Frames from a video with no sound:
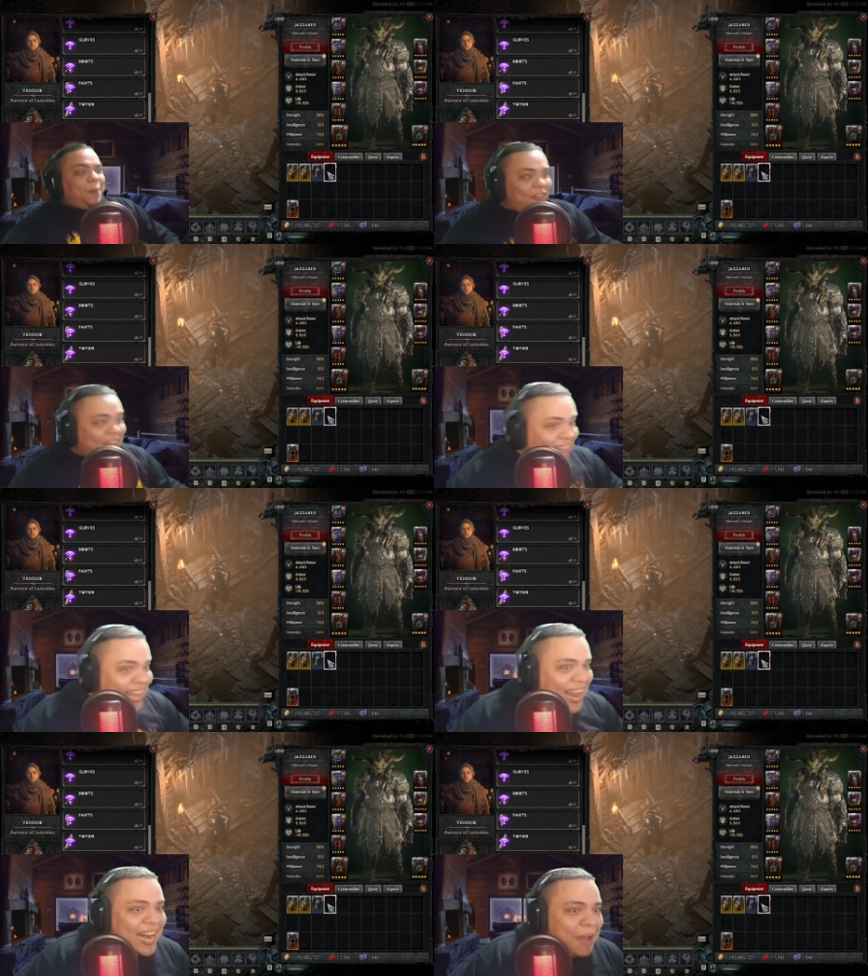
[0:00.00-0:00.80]
I
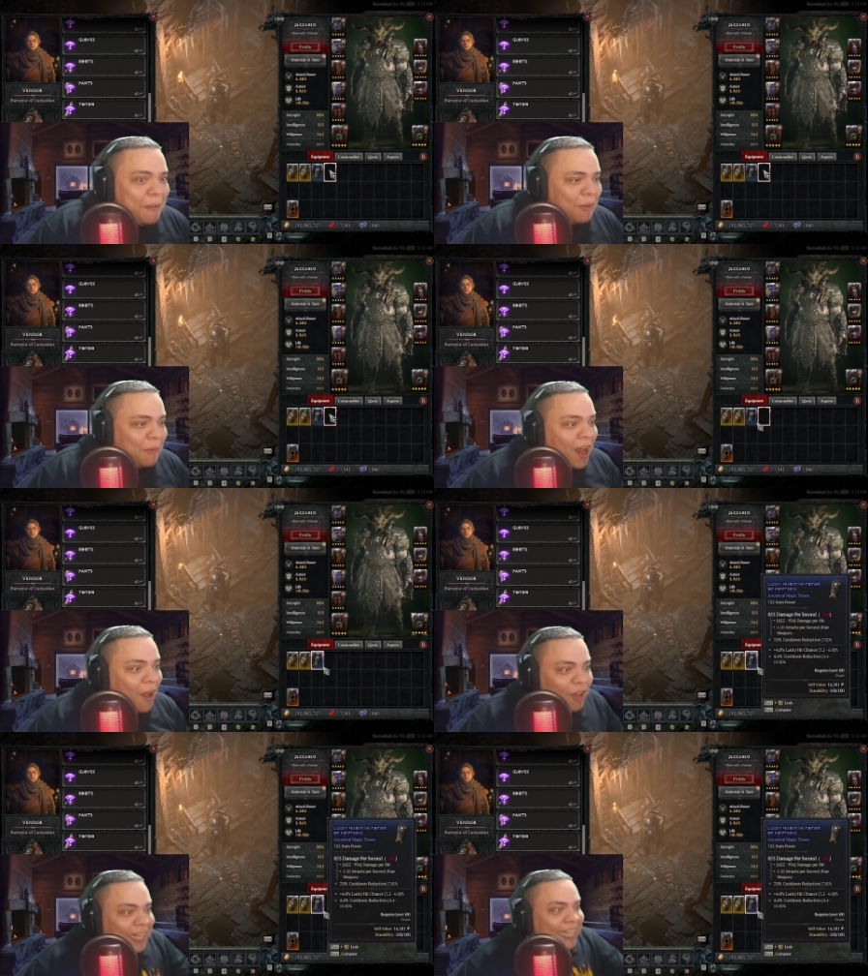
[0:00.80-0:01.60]
am level one
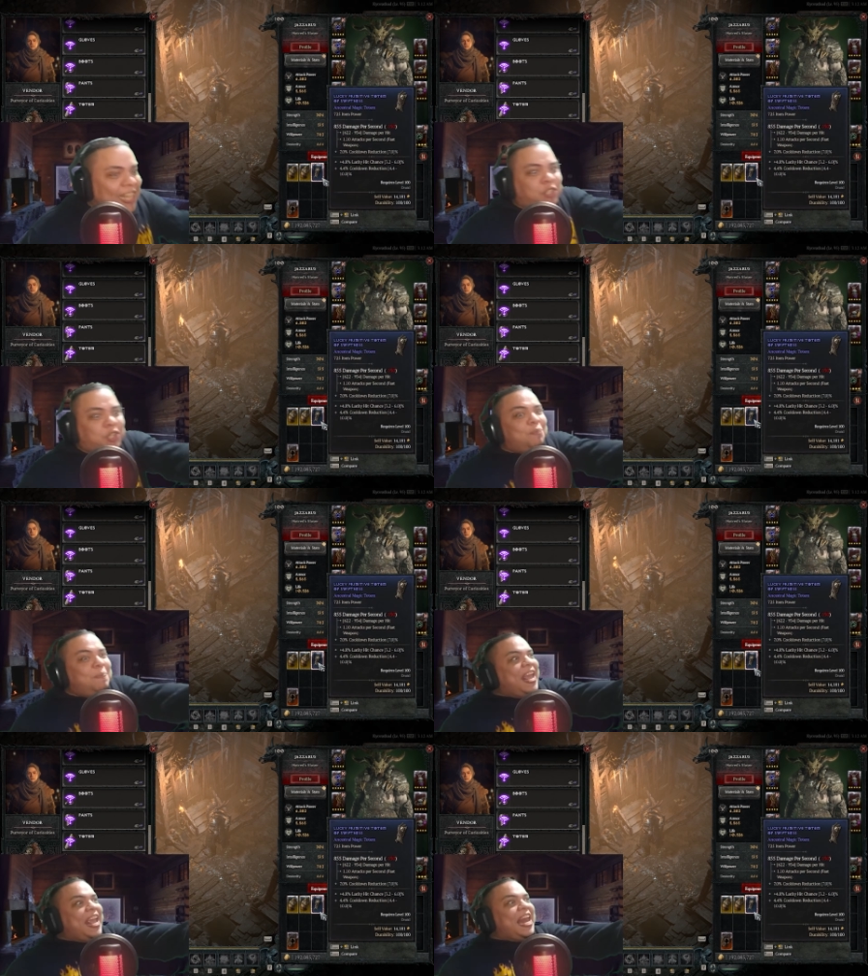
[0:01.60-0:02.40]
hundred. It should be
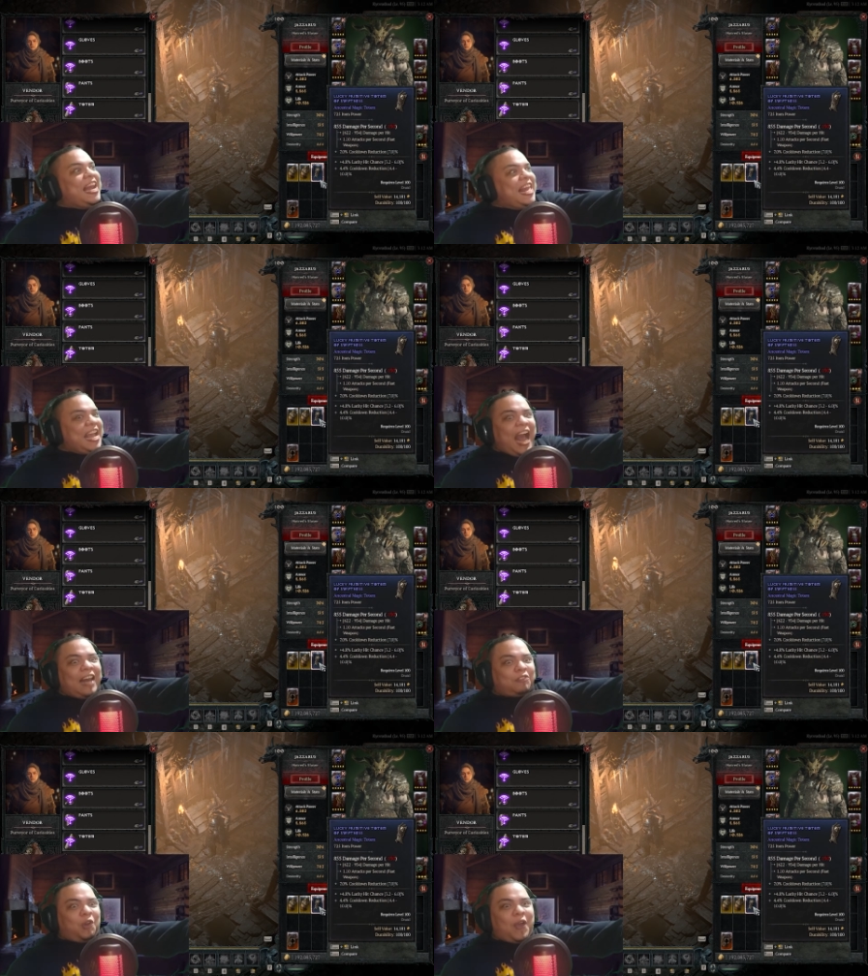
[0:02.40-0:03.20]
illegal
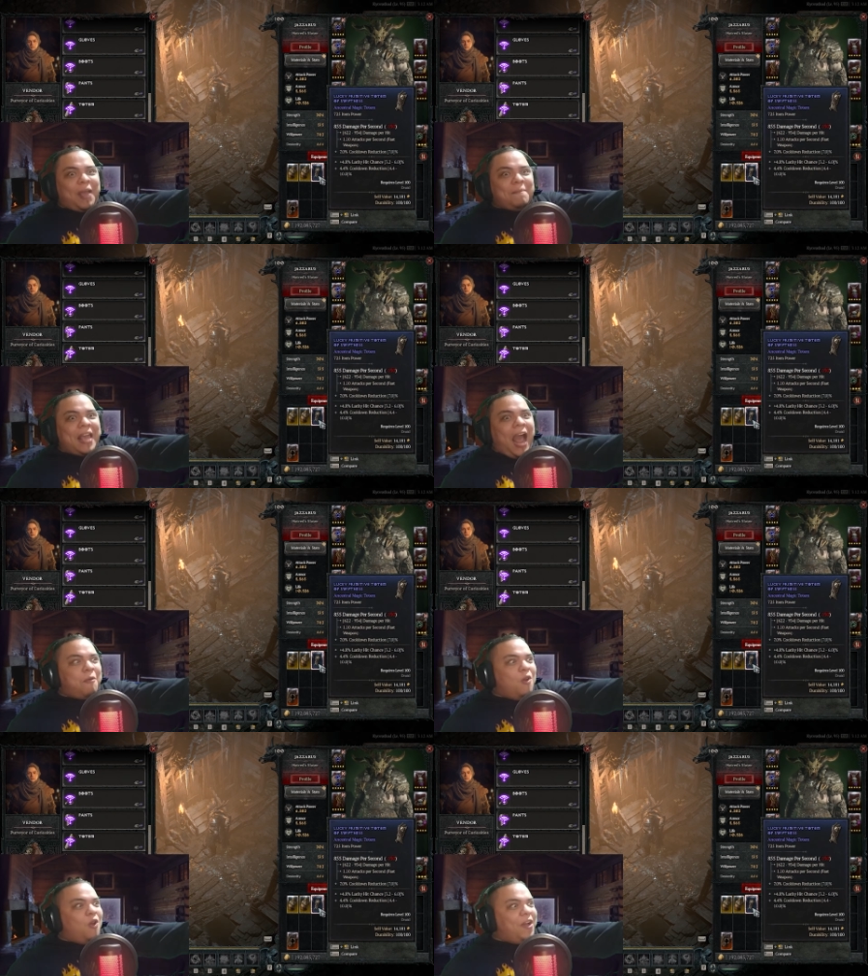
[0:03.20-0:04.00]
to give me a
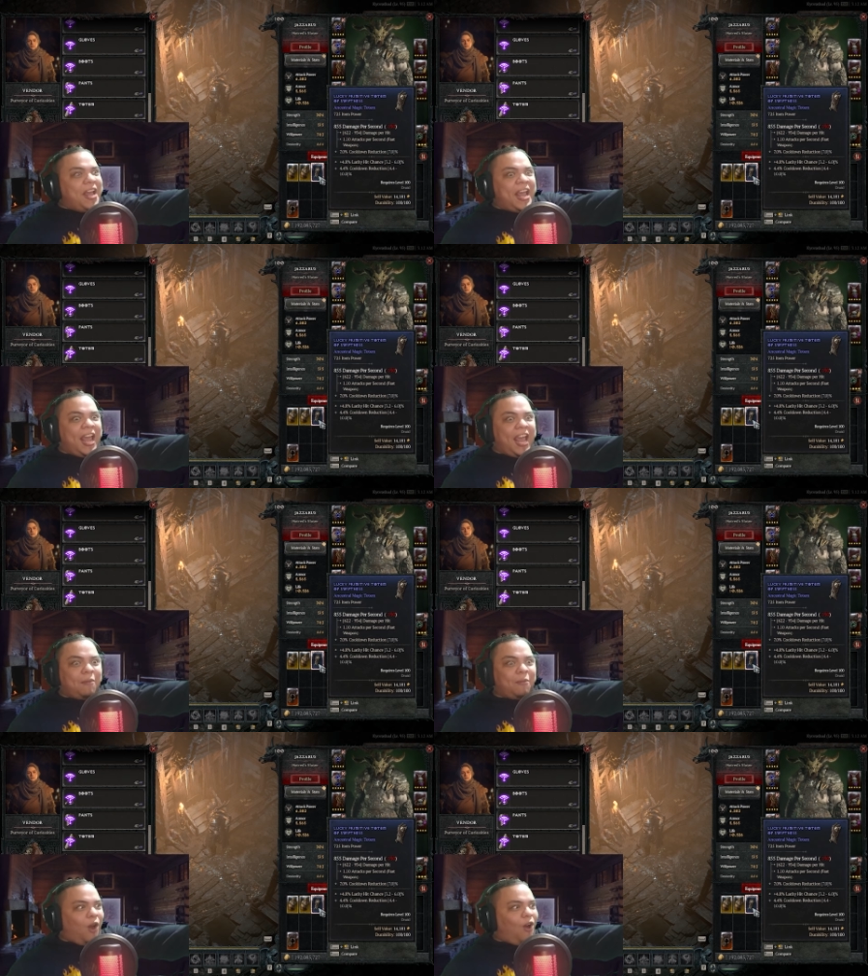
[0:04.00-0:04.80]
blue in here,
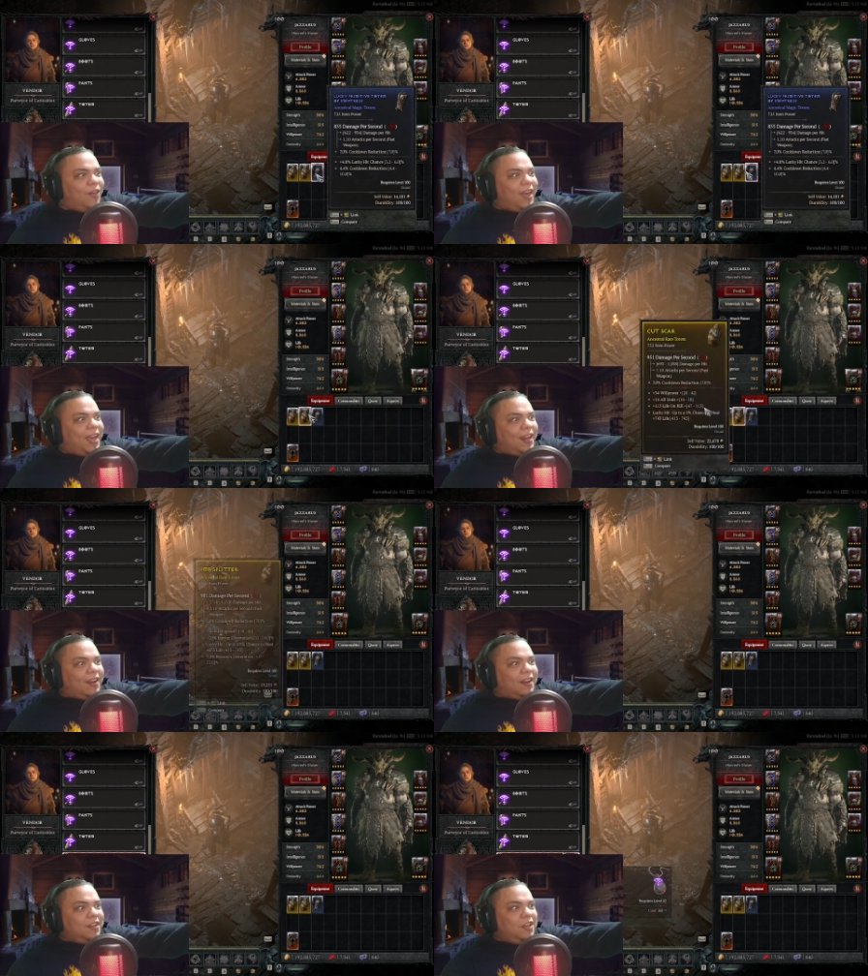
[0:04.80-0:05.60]
brother.